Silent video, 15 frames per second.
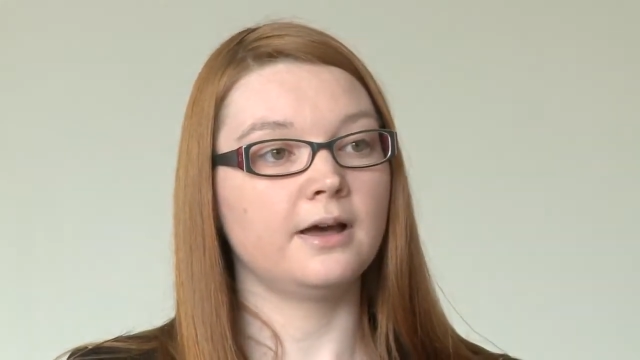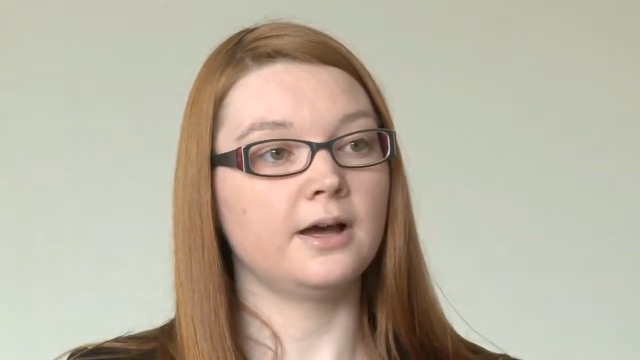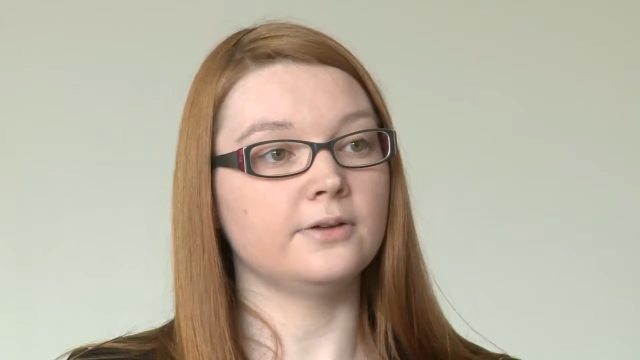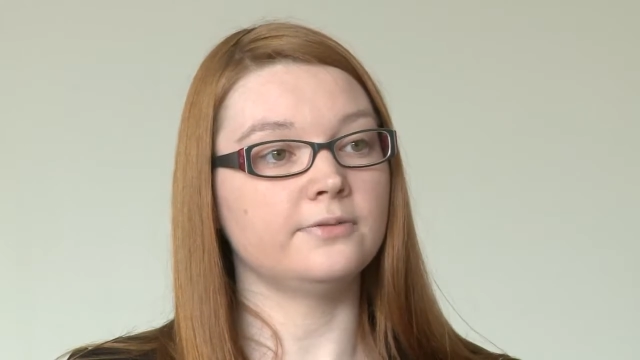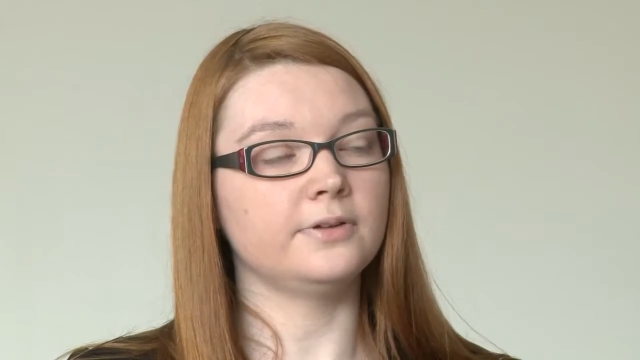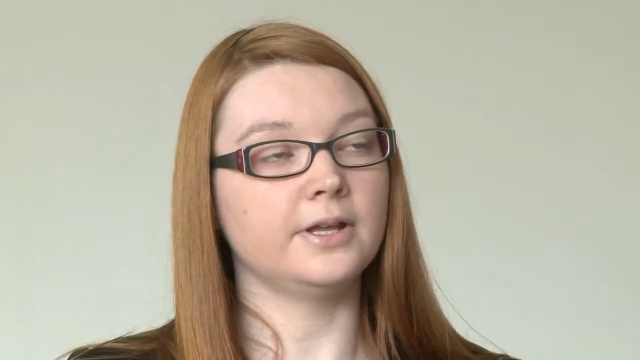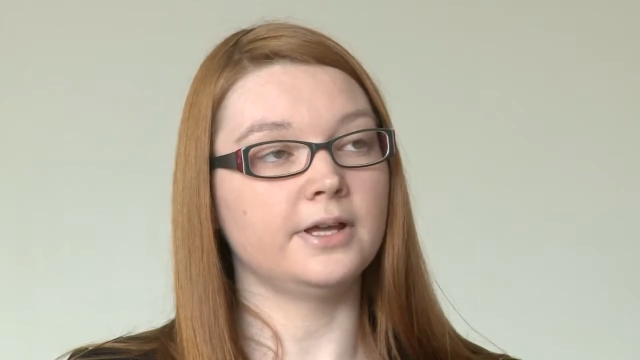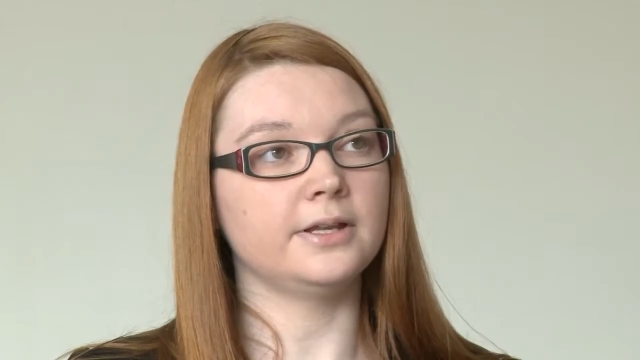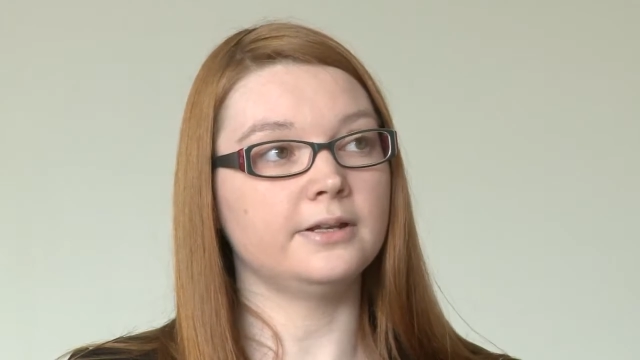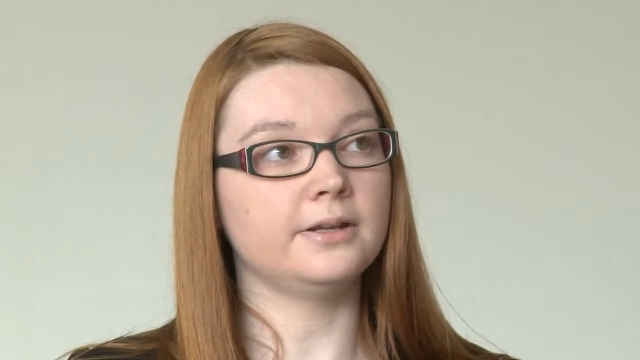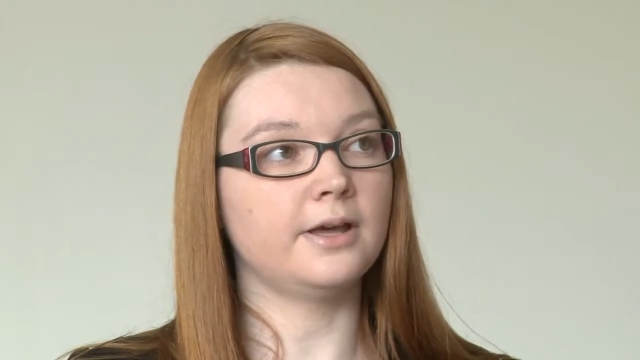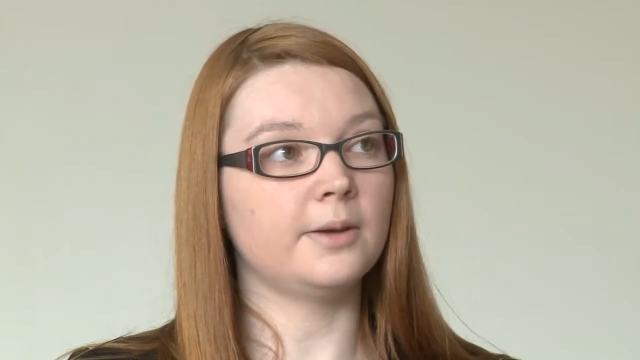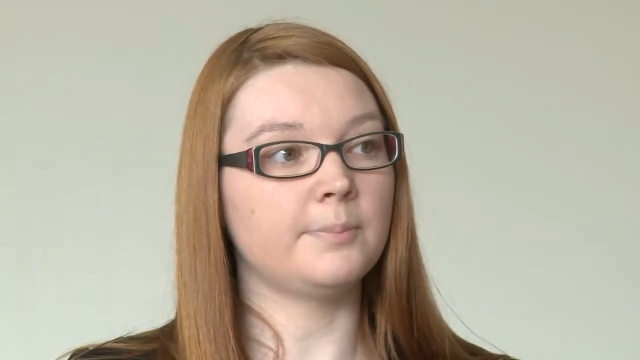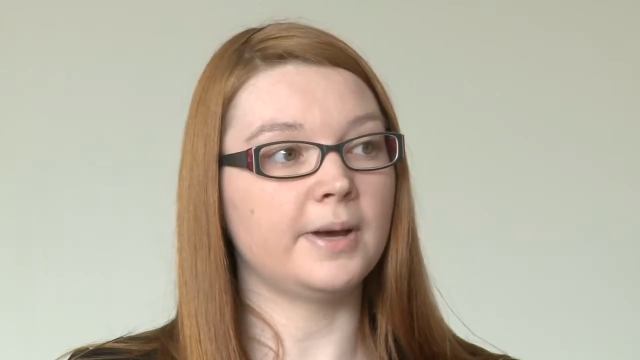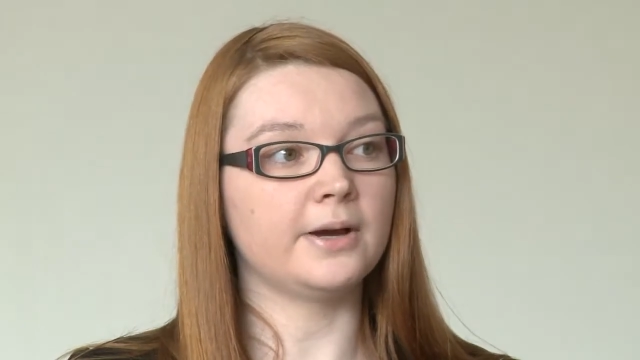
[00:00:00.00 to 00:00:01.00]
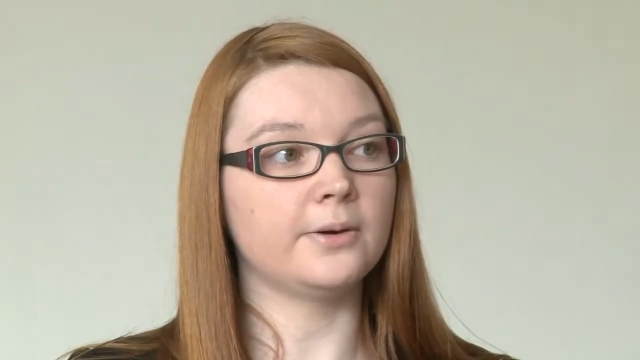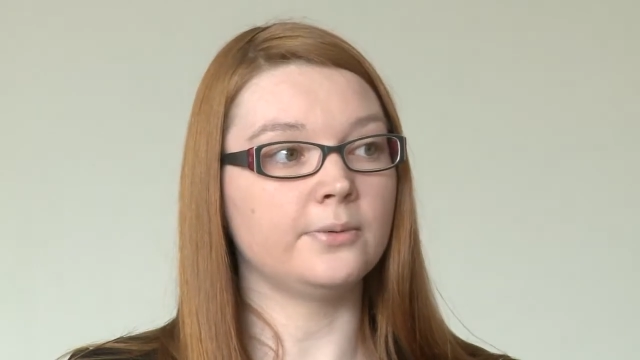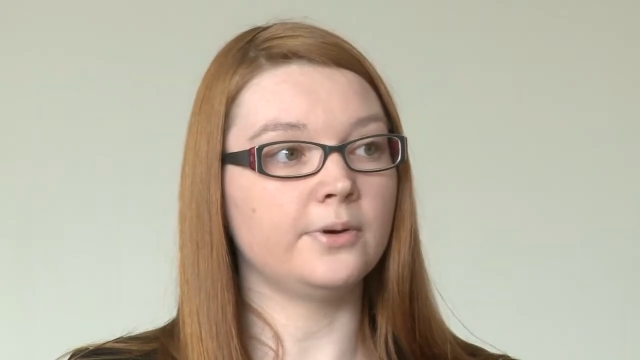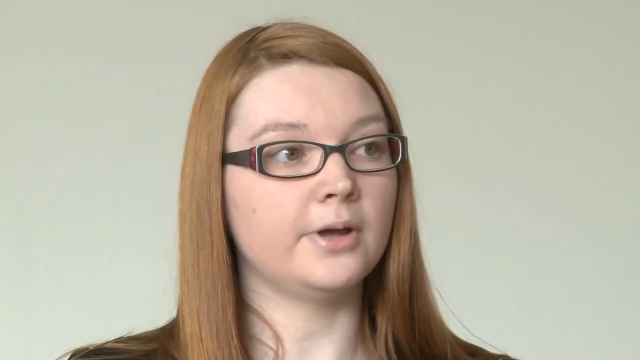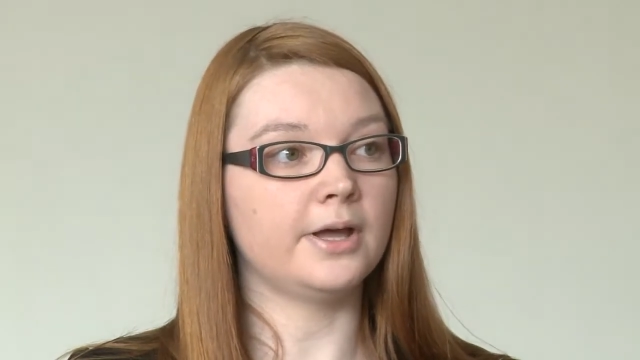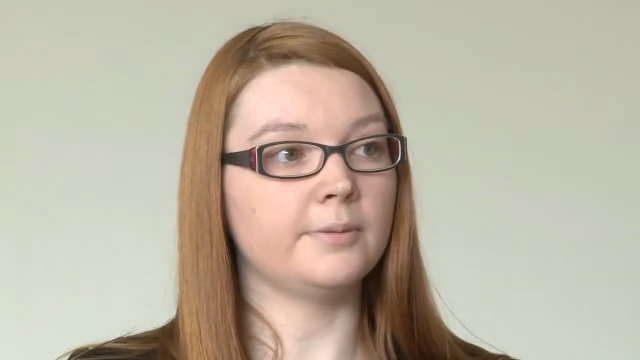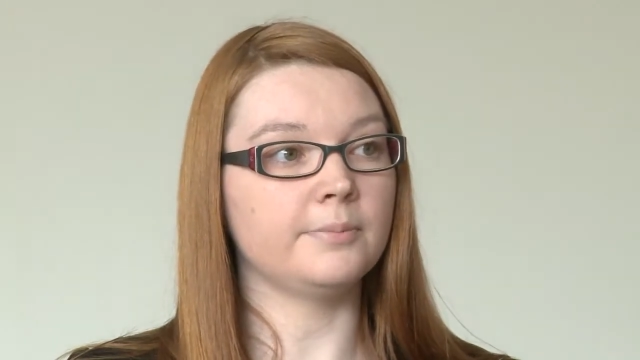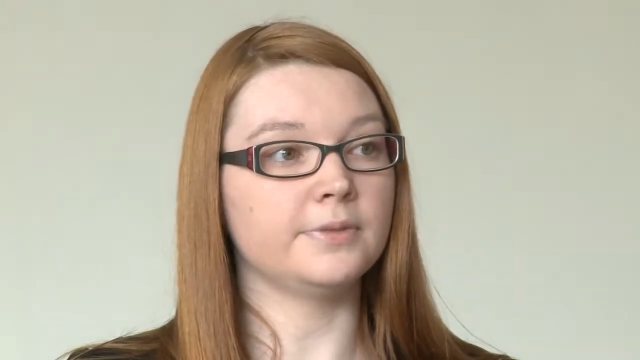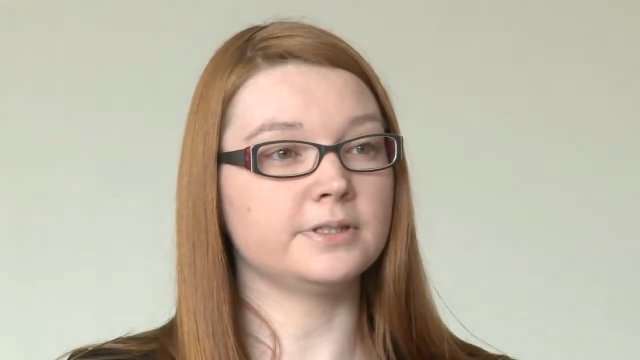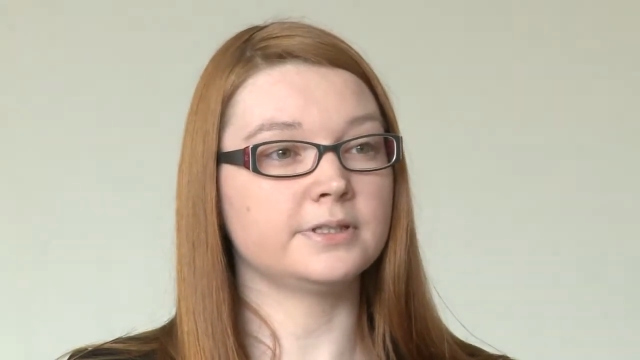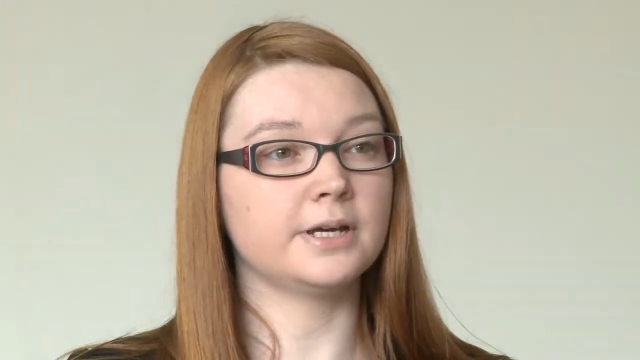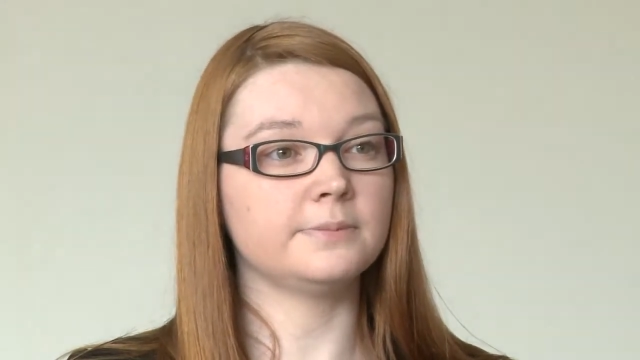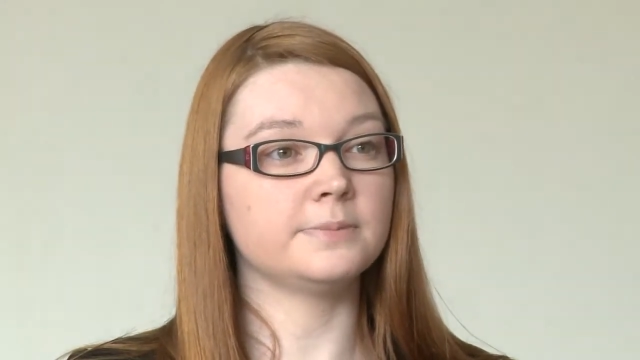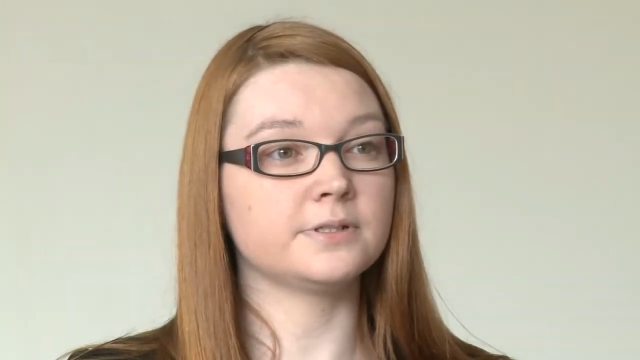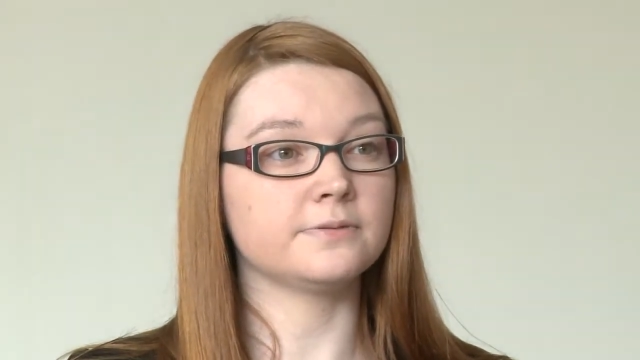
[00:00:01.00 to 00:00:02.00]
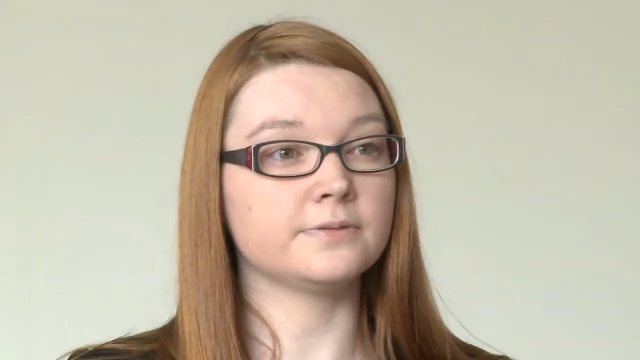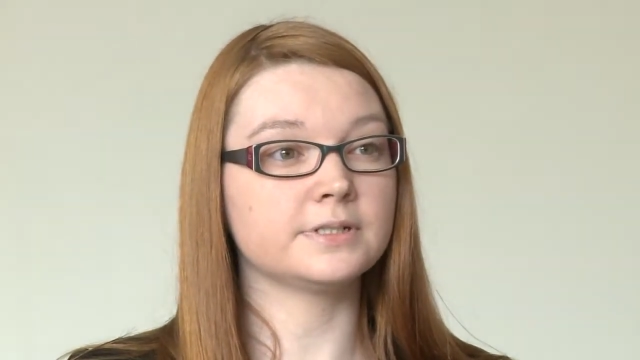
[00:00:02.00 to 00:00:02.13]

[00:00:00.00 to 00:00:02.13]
I've learned about the types